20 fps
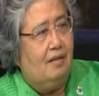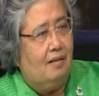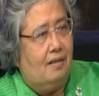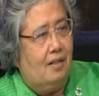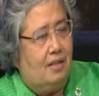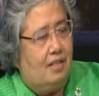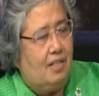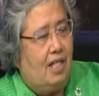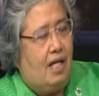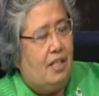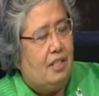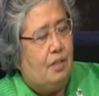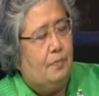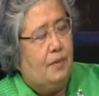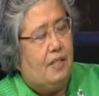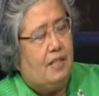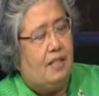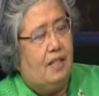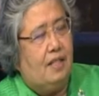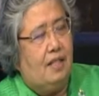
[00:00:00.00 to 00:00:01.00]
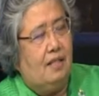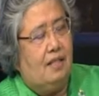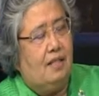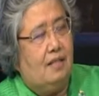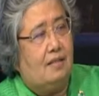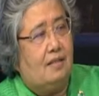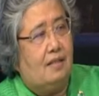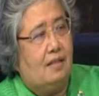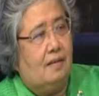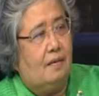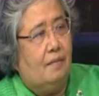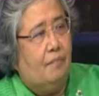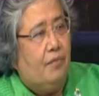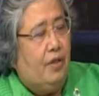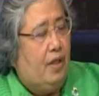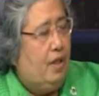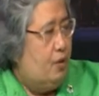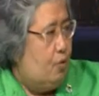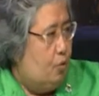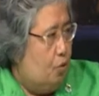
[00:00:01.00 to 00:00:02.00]
as high-speed train, is
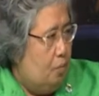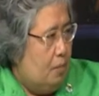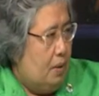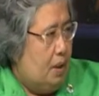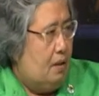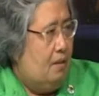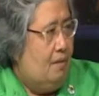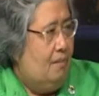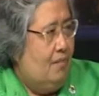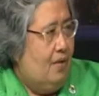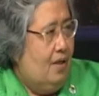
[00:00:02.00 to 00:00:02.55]
in Kunming.